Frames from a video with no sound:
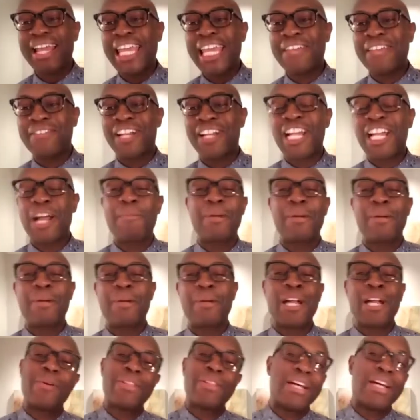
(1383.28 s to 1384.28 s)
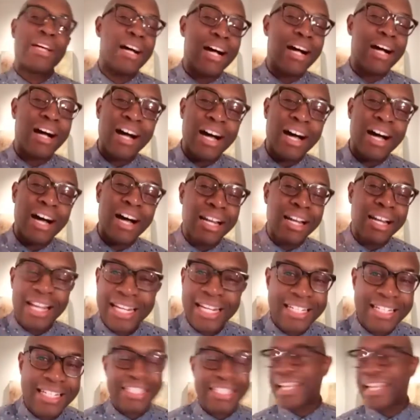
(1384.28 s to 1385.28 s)
even coming up with an
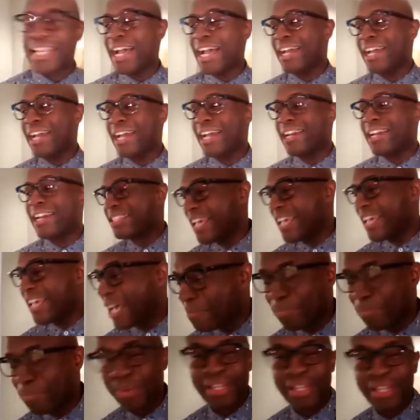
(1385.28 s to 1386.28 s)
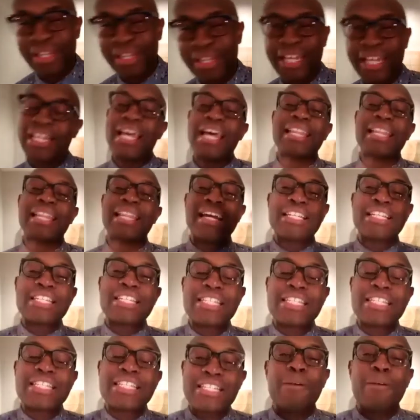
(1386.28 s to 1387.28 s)
online design, a template.
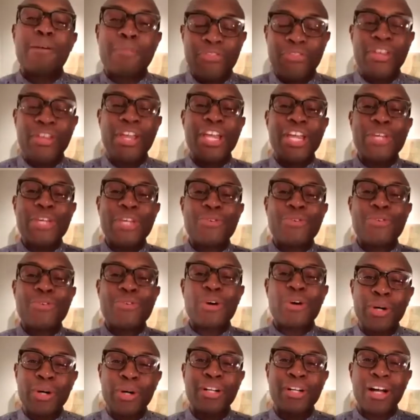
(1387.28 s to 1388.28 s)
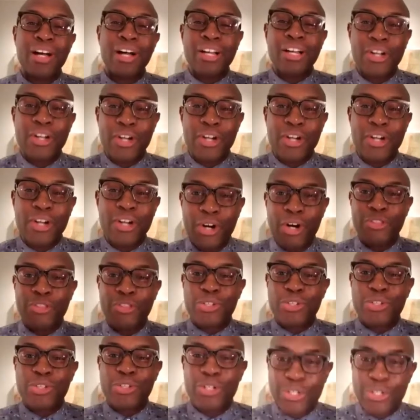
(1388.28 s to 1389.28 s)
There's something you are put on earth
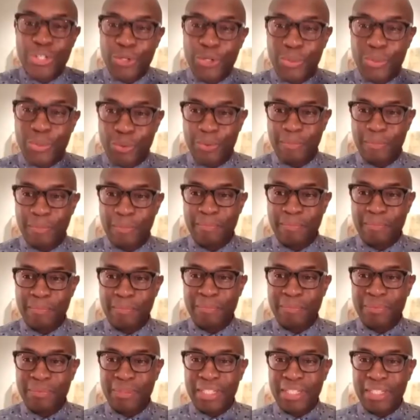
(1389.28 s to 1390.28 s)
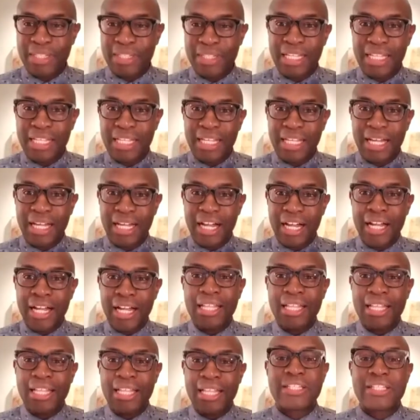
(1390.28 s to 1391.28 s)
to do. Uh,
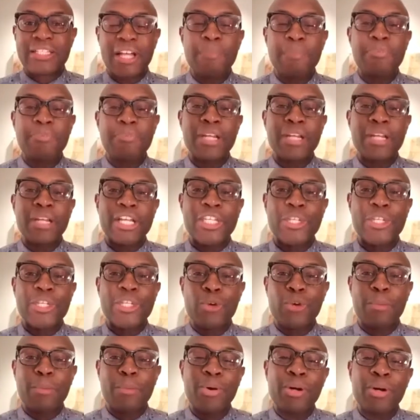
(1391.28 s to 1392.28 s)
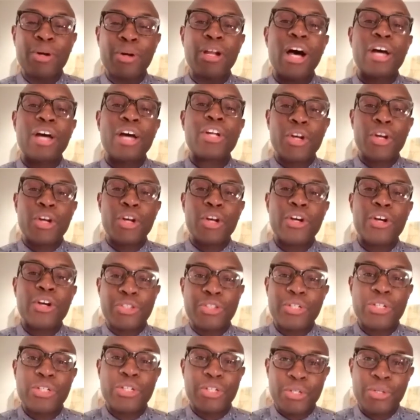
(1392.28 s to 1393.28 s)
there's something that you are put on
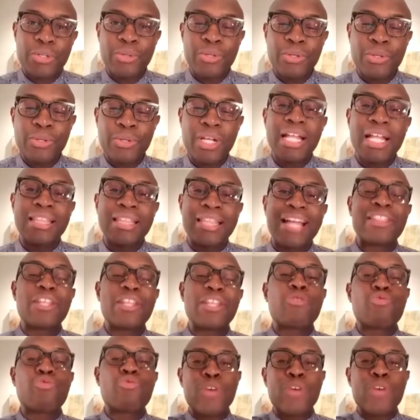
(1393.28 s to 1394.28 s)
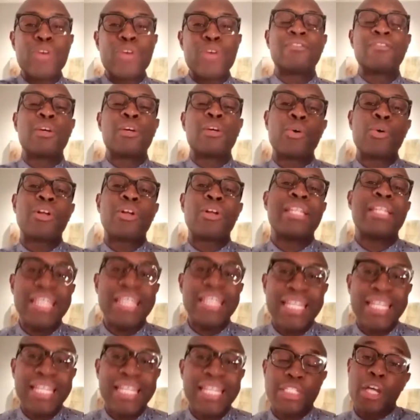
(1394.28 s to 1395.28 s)
earth to do that the rest of the world
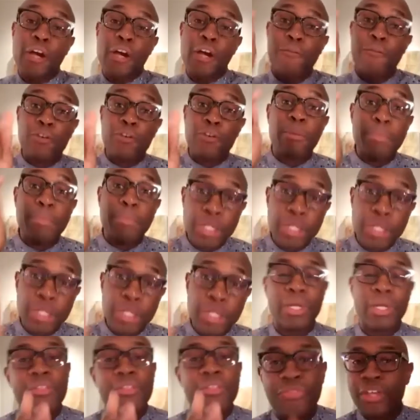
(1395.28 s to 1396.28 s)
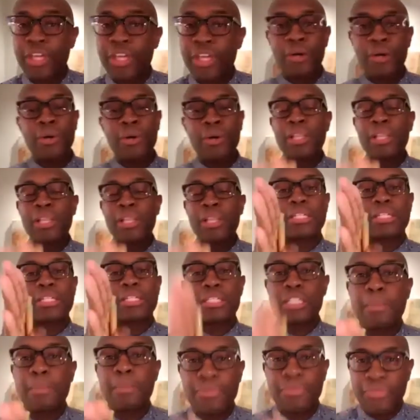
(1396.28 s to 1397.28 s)
needs from you. Feel
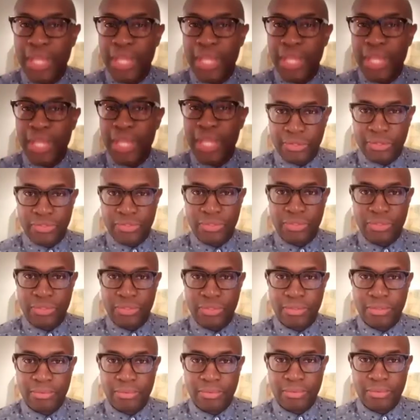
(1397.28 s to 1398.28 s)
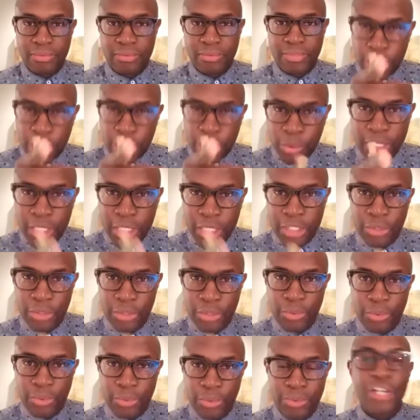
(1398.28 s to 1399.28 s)
there's some things that you can
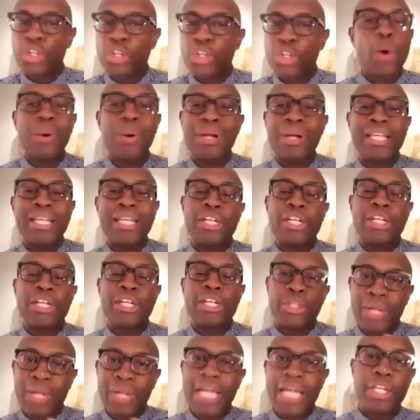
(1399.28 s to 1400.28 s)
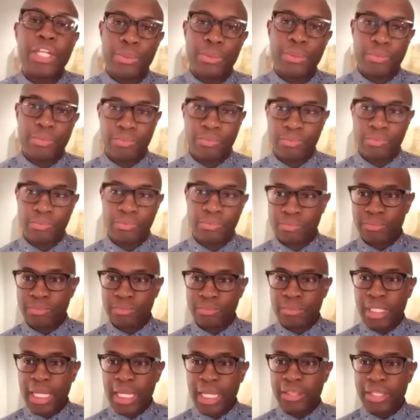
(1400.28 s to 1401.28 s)
do that no one can do like you.
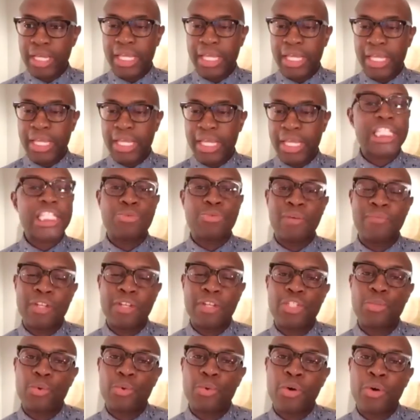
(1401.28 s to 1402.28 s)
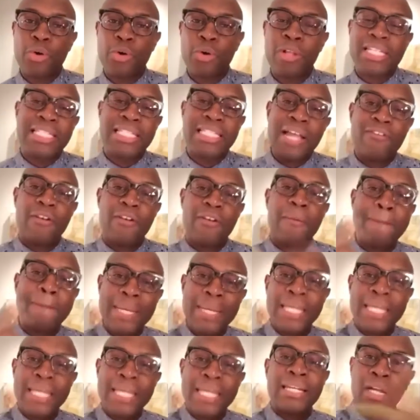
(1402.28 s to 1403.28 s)
In the history of this world, there's never
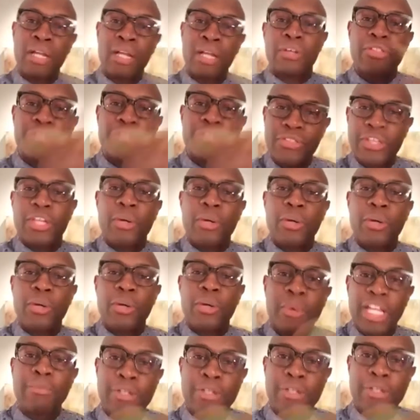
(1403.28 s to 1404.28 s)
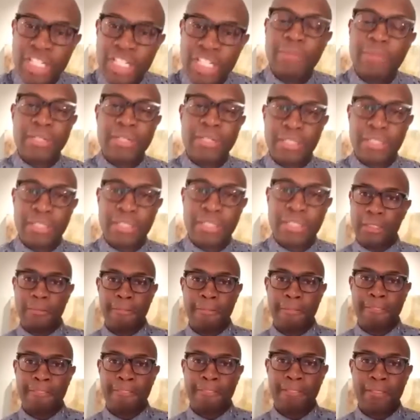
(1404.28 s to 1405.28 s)
been another Theo Gilbert-Jamison.
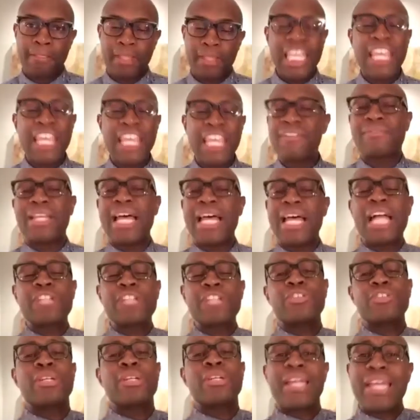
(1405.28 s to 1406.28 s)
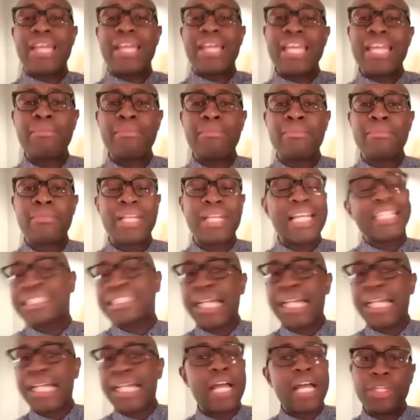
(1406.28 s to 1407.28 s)
Even if they had your name,
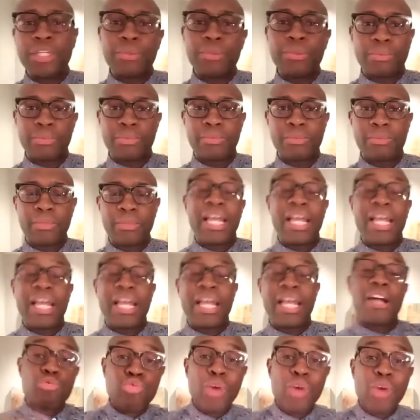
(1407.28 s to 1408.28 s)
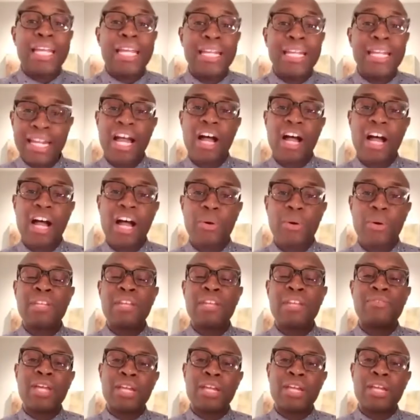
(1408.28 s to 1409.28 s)
it's not you. Right now,
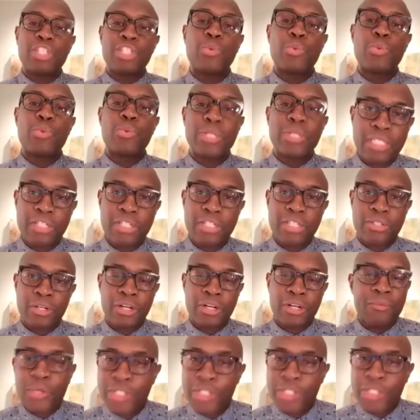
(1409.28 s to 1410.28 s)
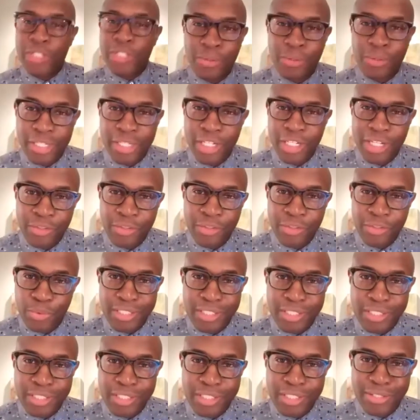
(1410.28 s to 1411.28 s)
even if you had a twin sister, of which I don't think you have a
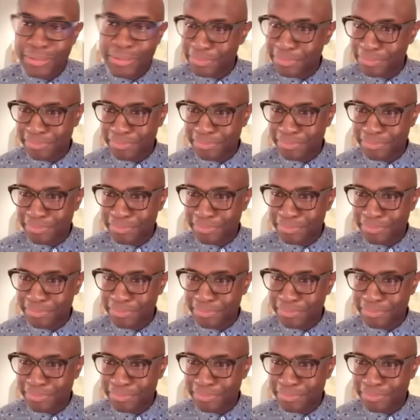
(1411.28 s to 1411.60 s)
twin sister.